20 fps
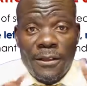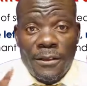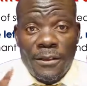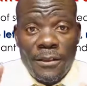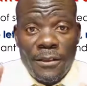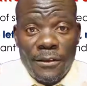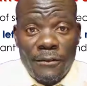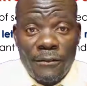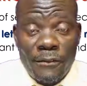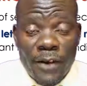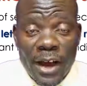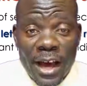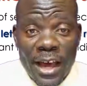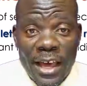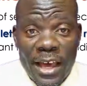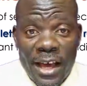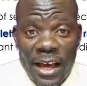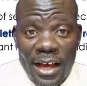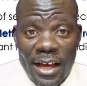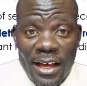the
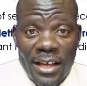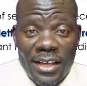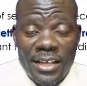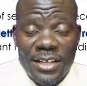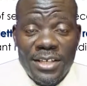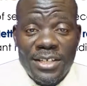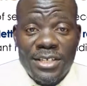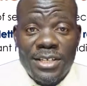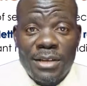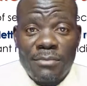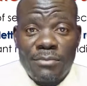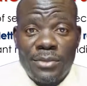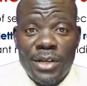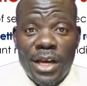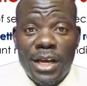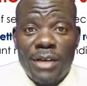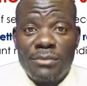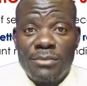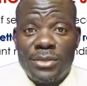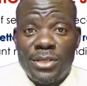fire
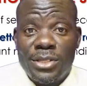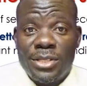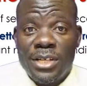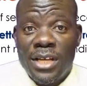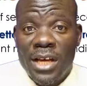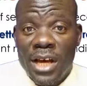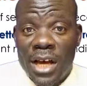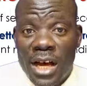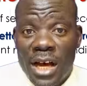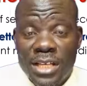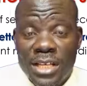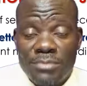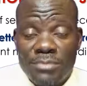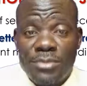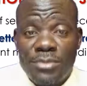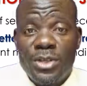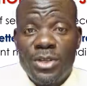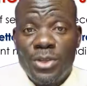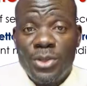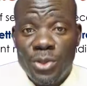sometimes has
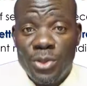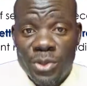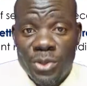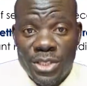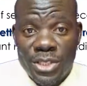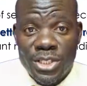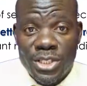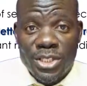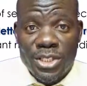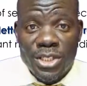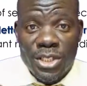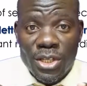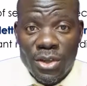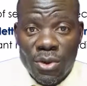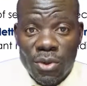been used,